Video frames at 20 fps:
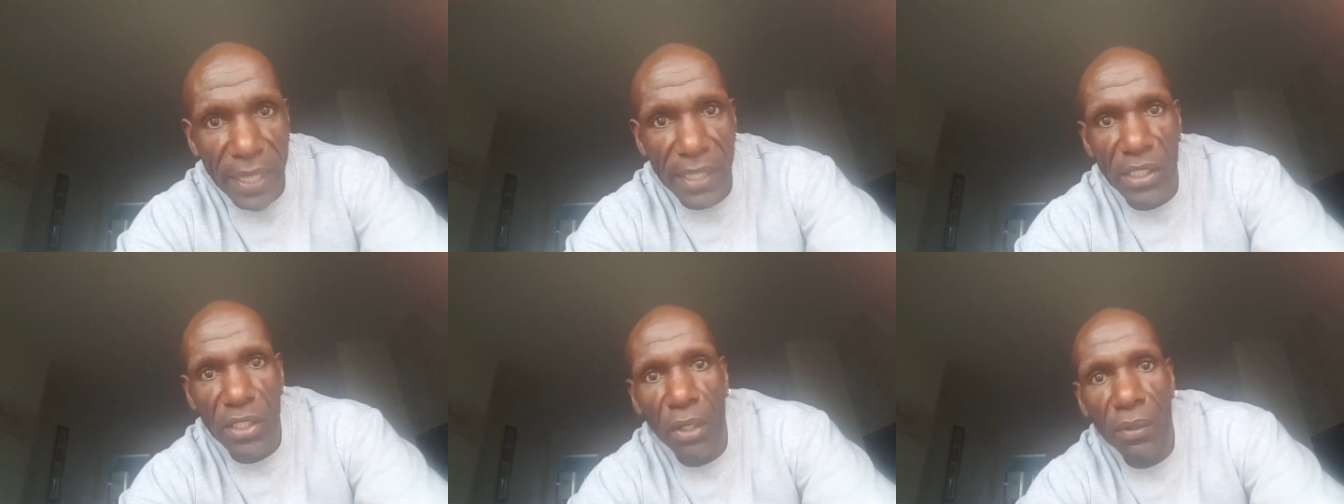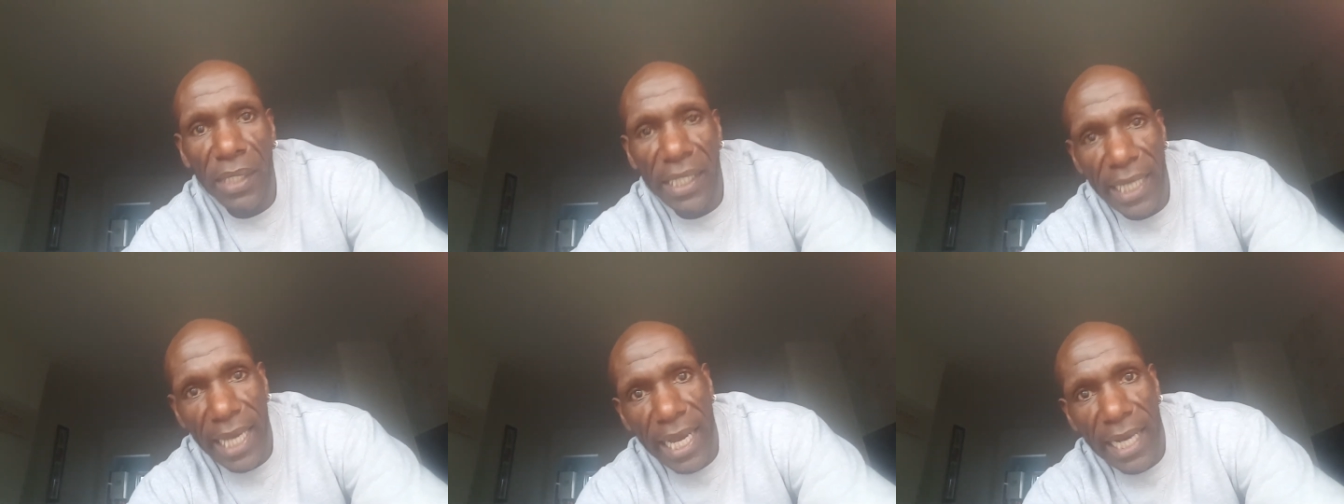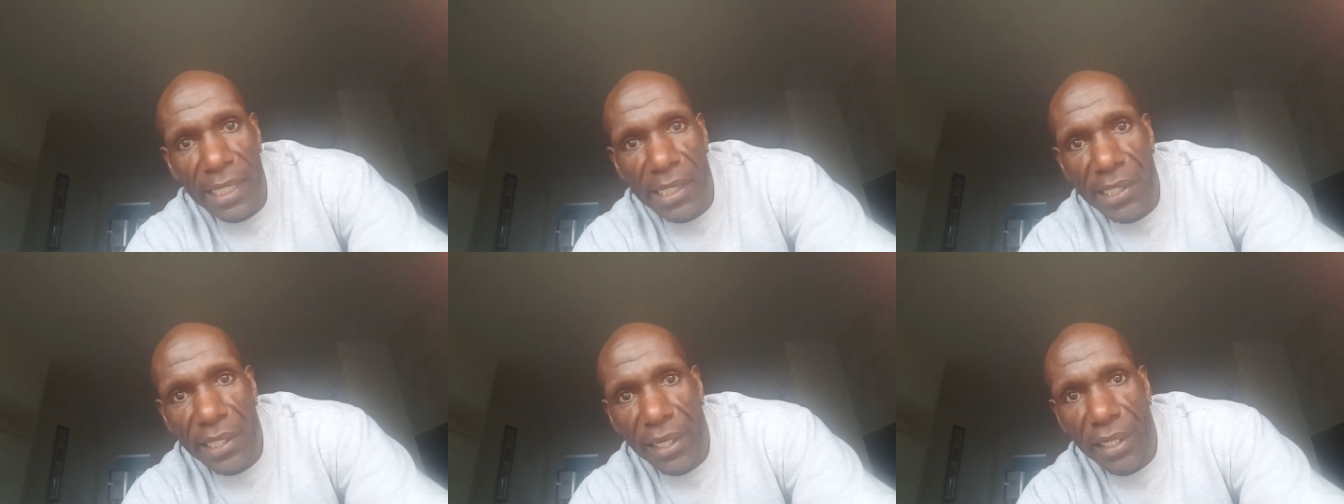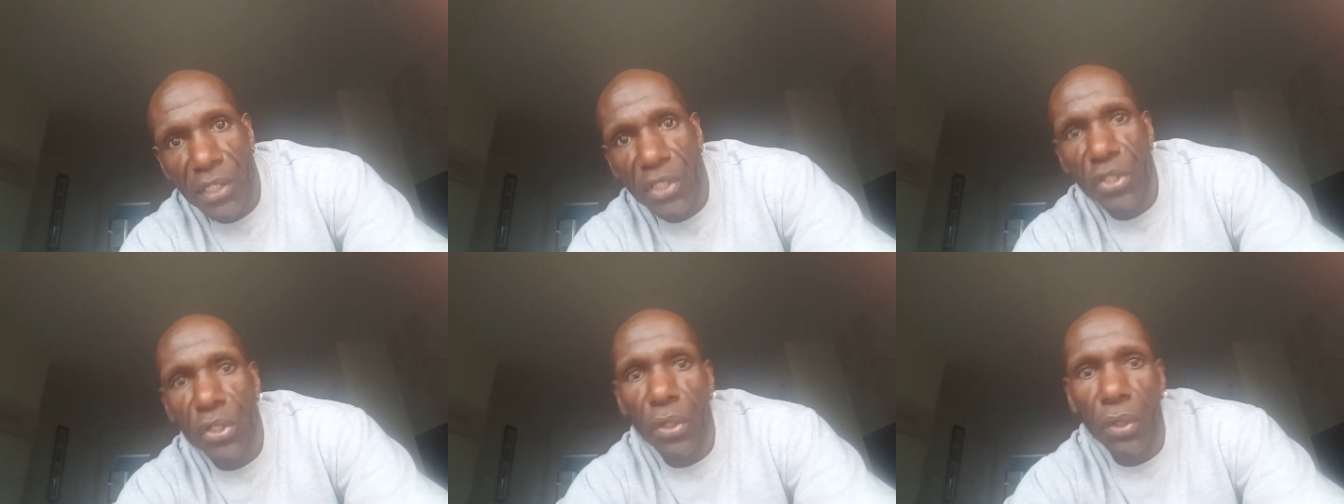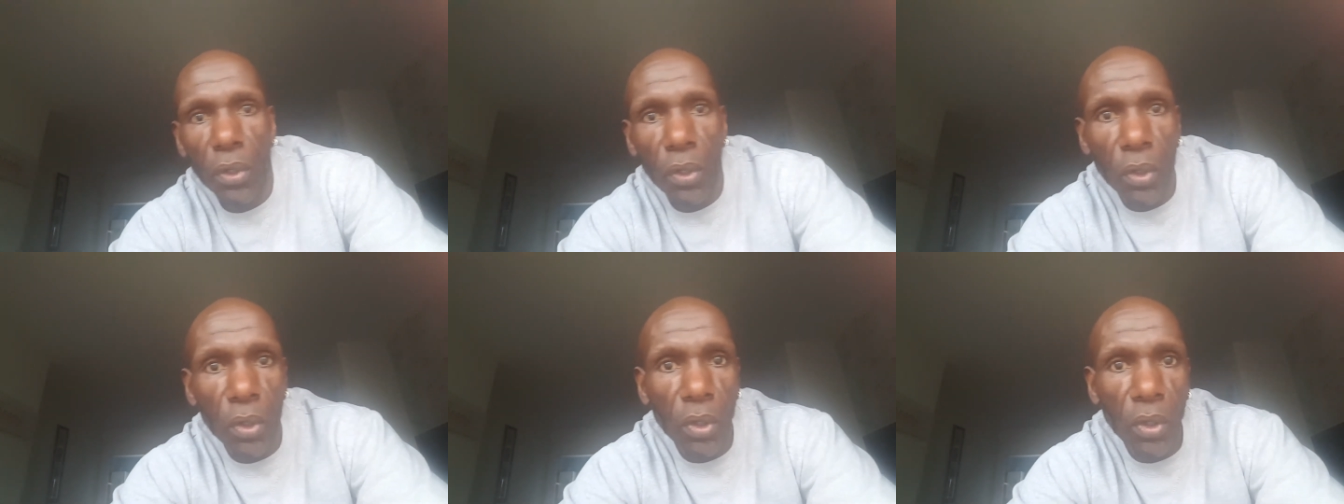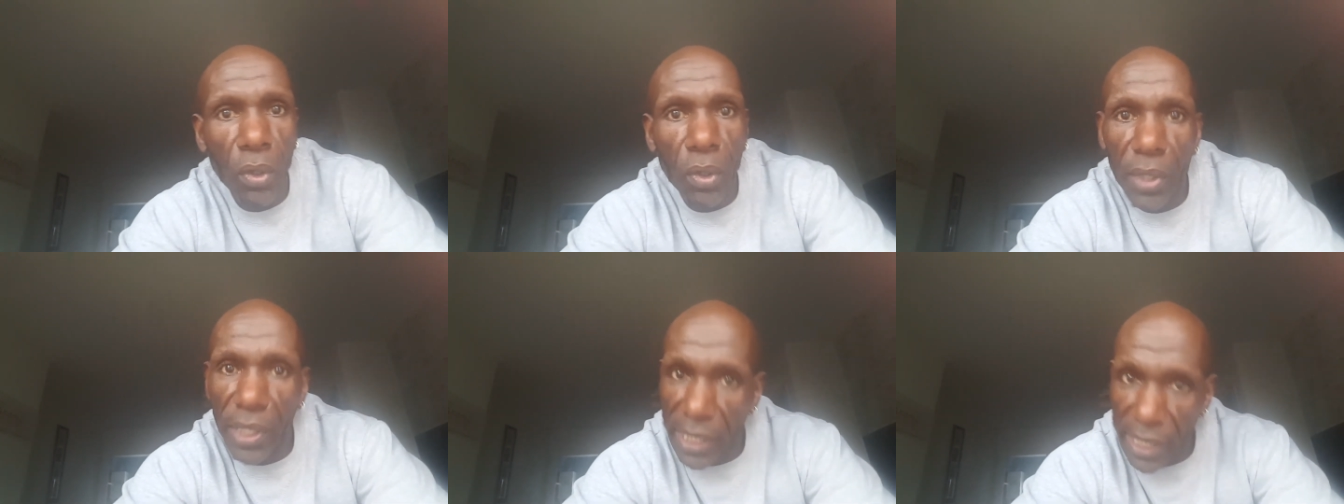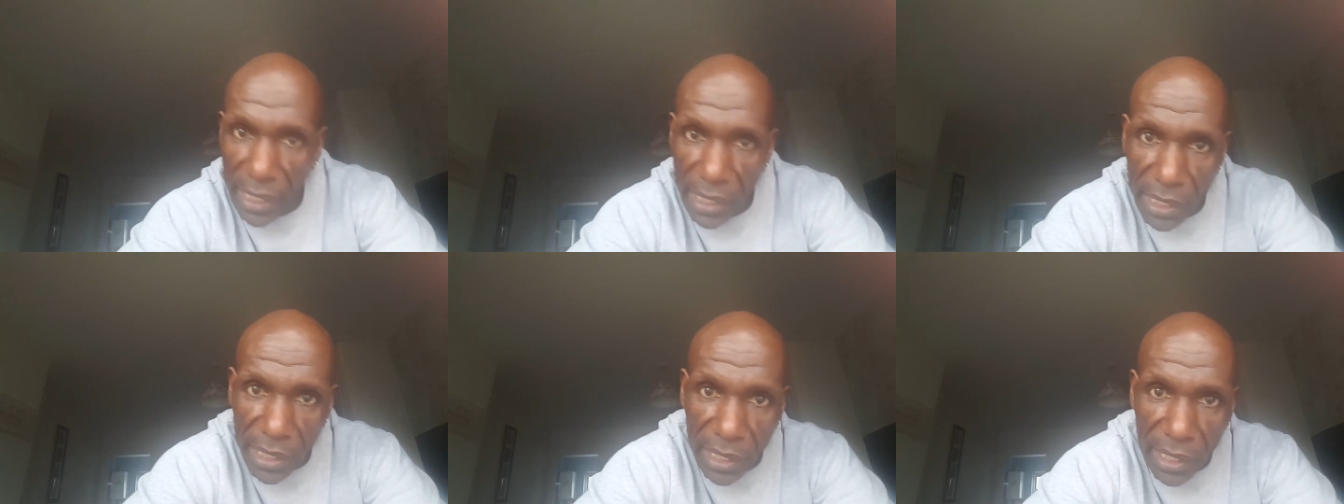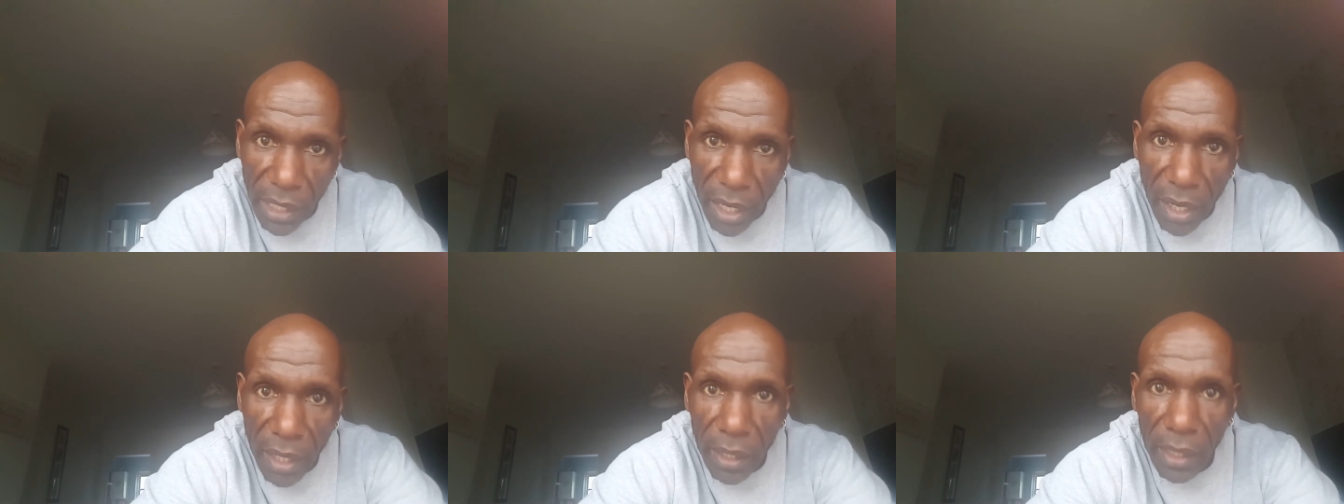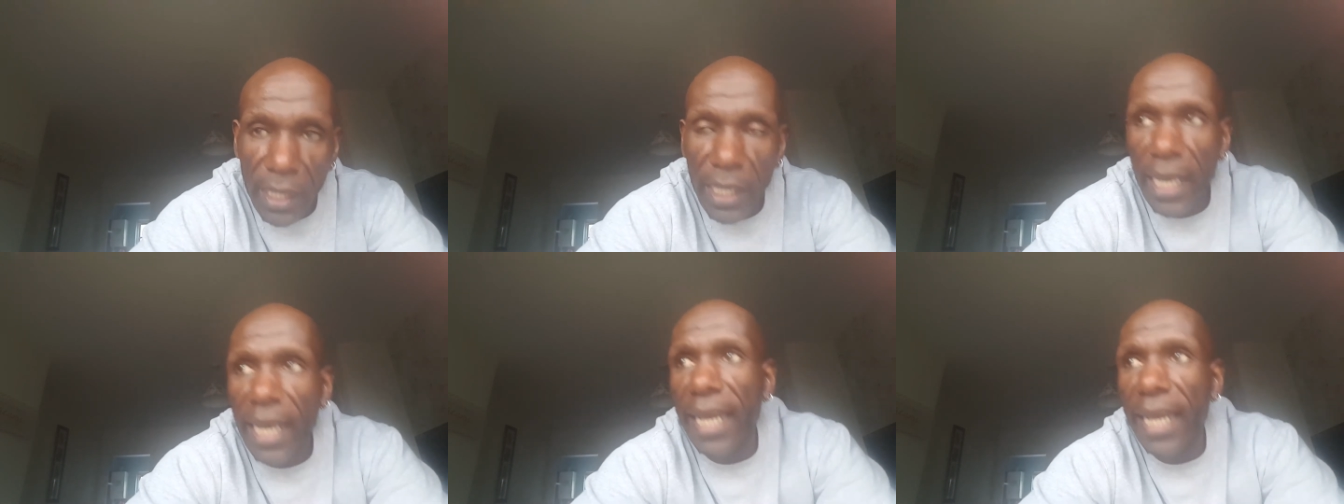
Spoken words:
and totally out of touch, or in denial.